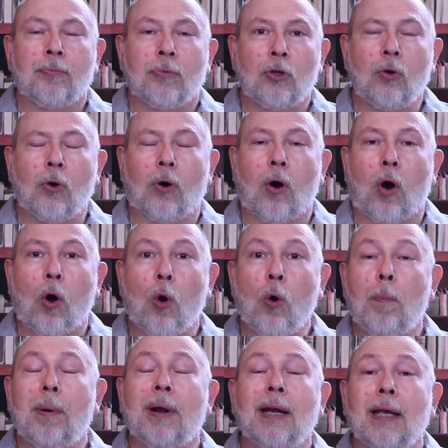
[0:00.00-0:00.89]
you're
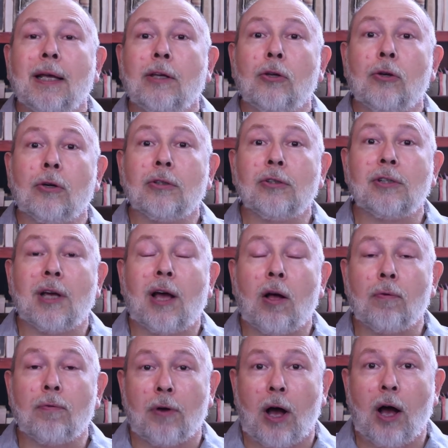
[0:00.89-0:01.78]
opening yourself